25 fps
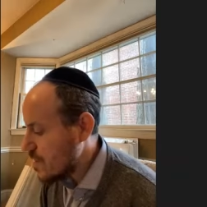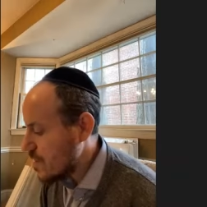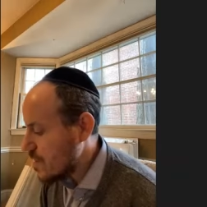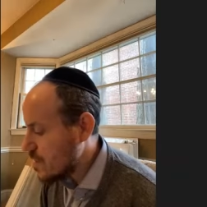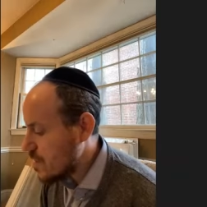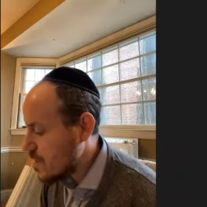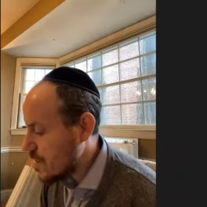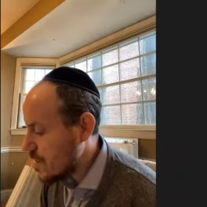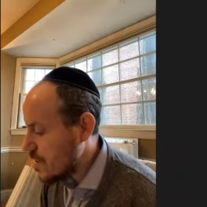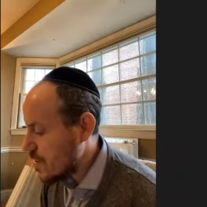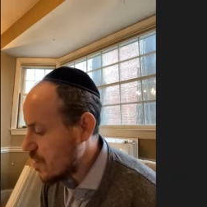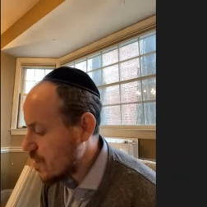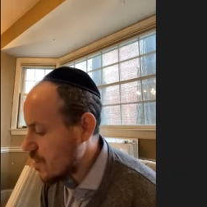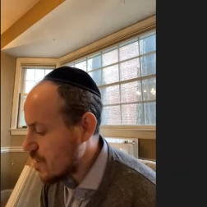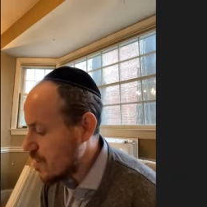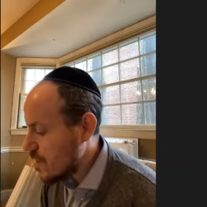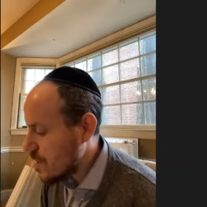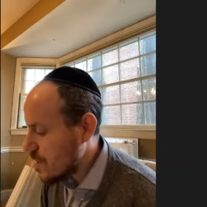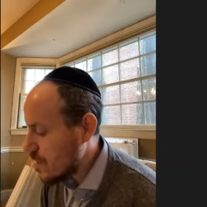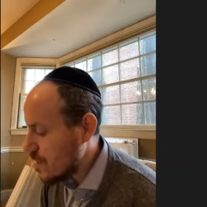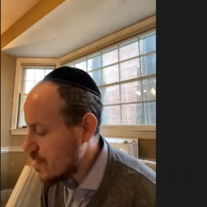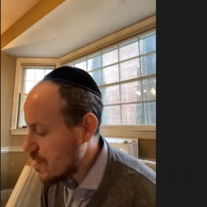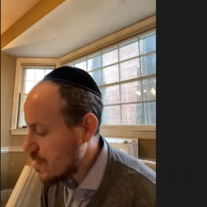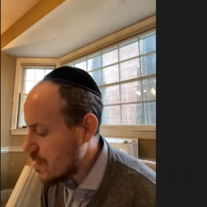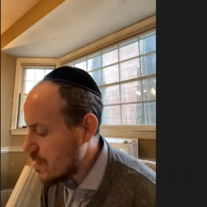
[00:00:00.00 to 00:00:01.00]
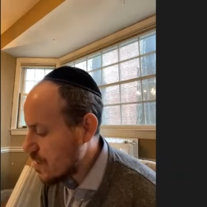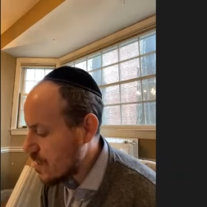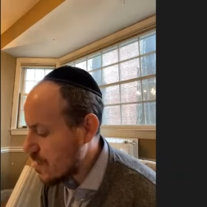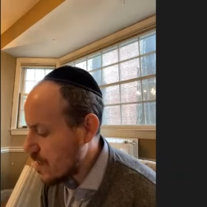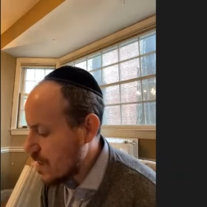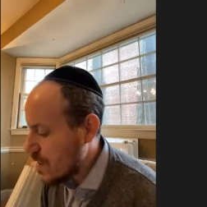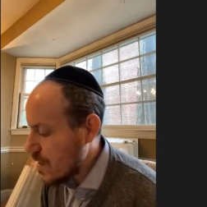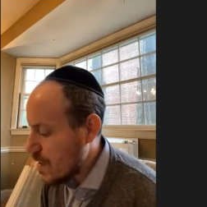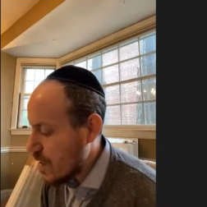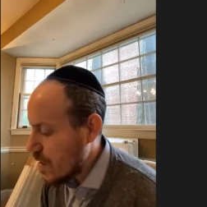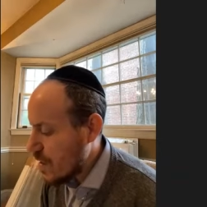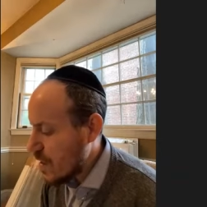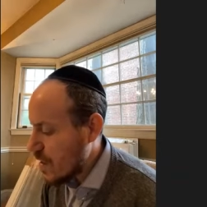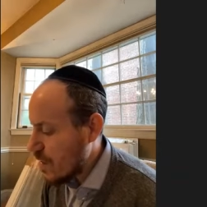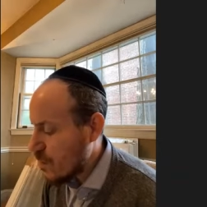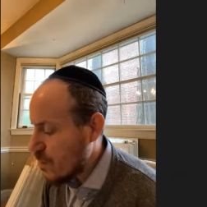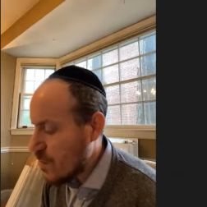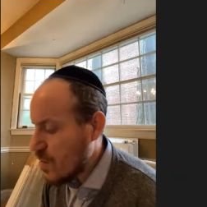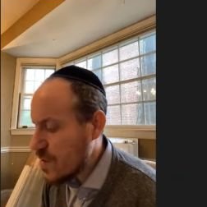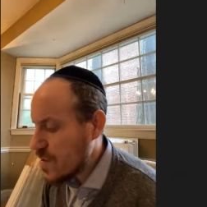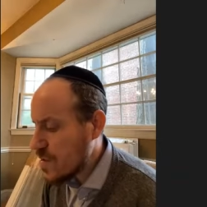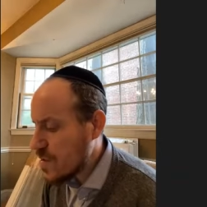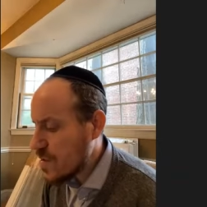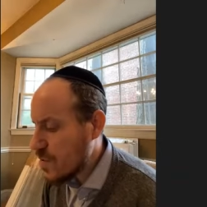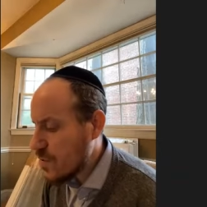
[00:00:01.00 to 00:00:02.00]
so, and
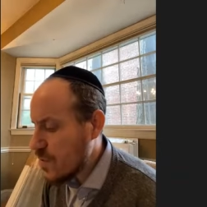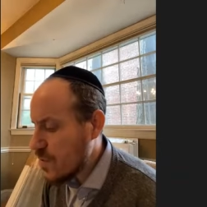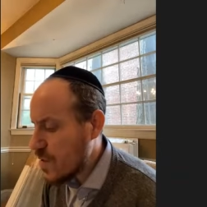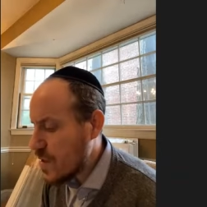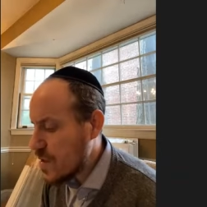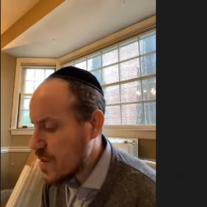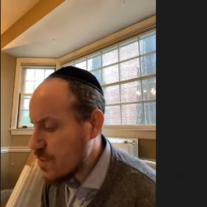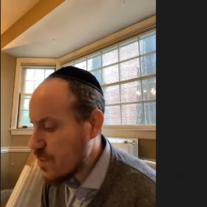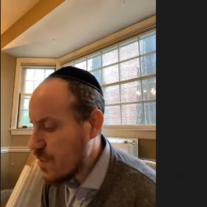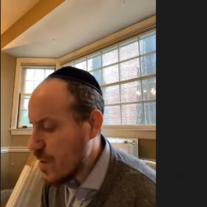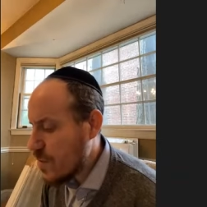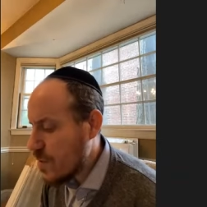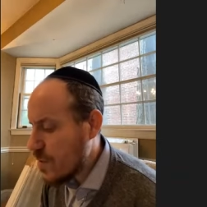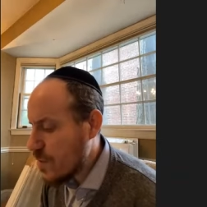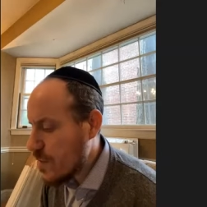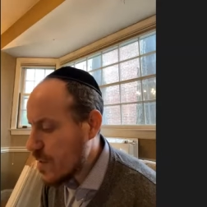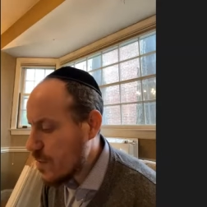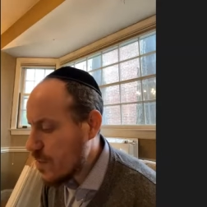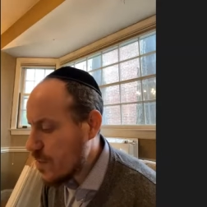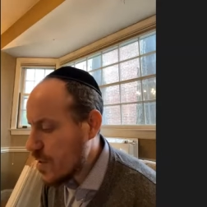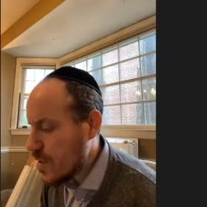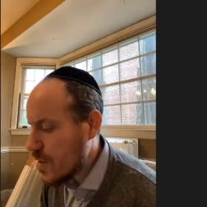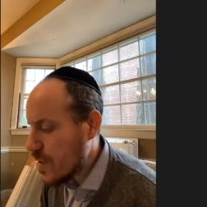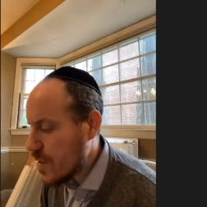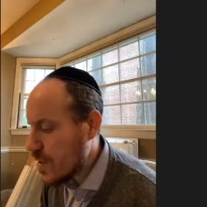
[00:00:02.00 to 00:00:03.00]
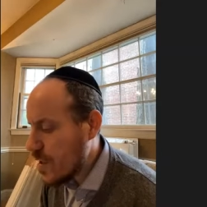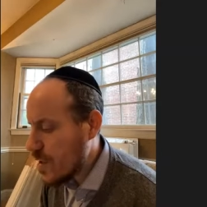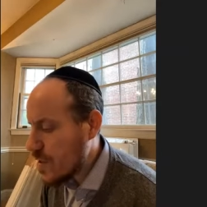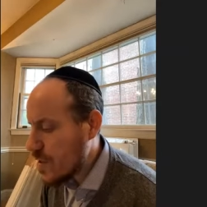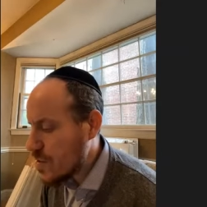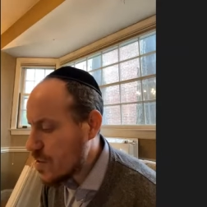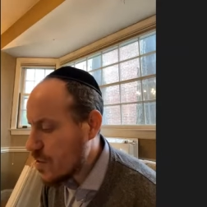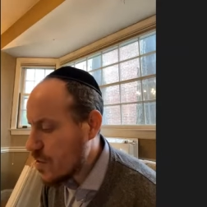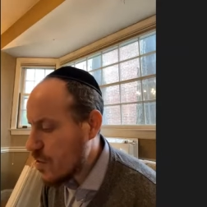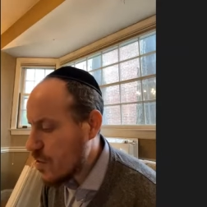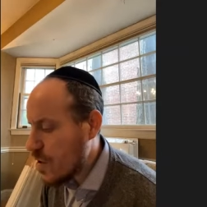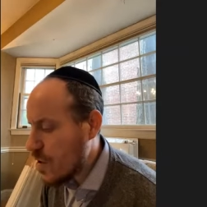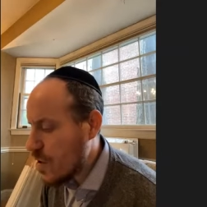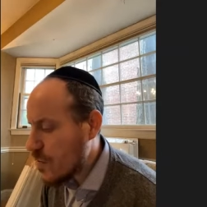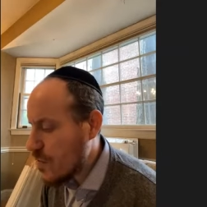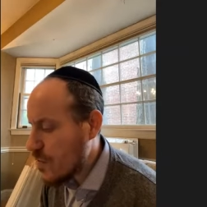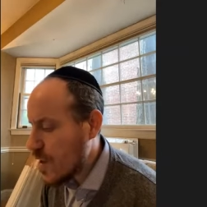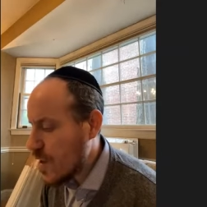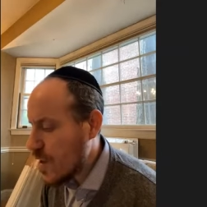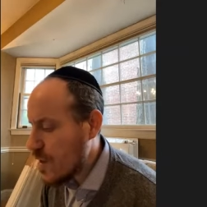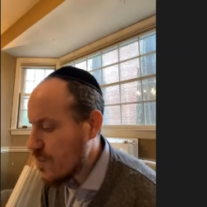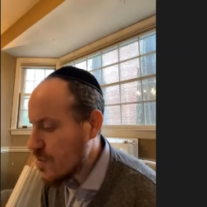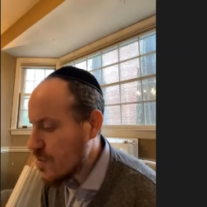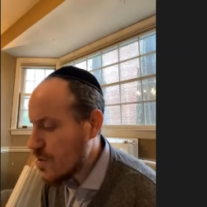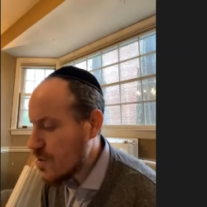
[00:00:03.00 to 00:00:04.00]
what's the reason why Rabbi Gamliel and his court were
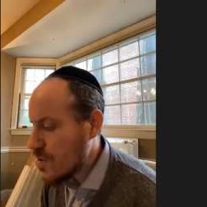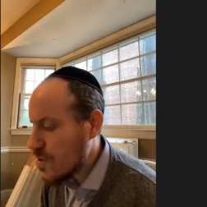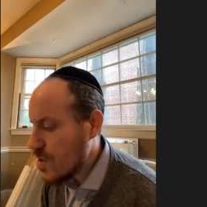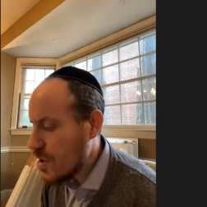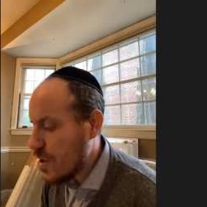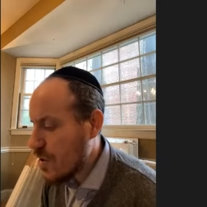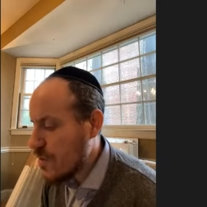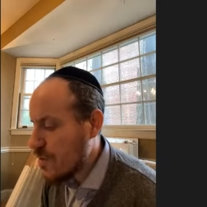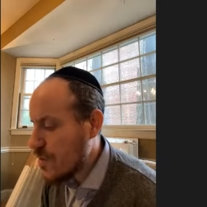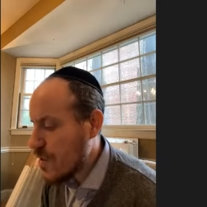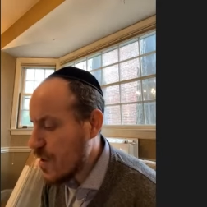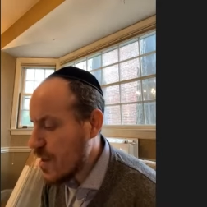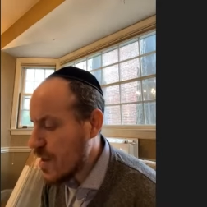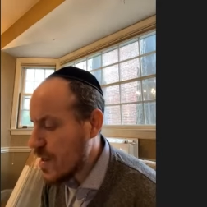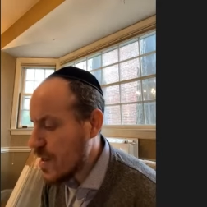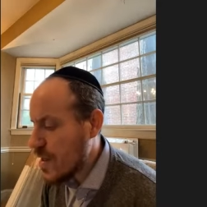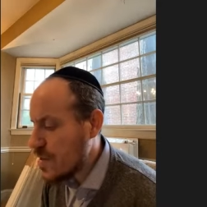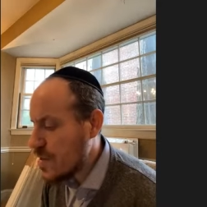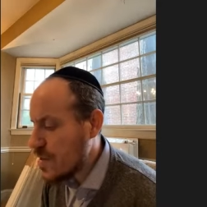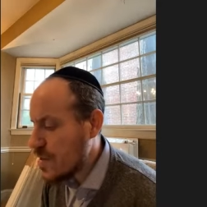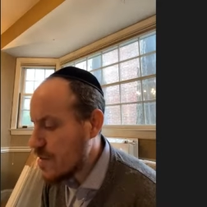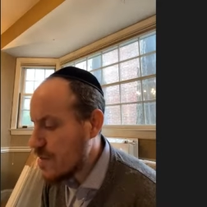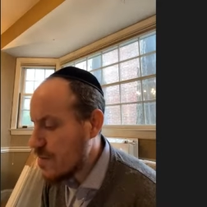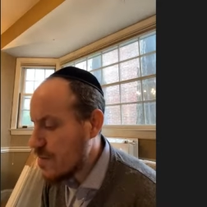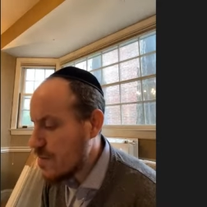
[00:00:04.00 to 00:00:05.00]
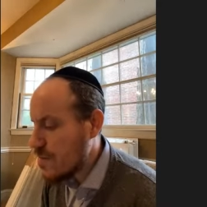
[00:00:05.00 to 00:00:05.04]
able to nullify it?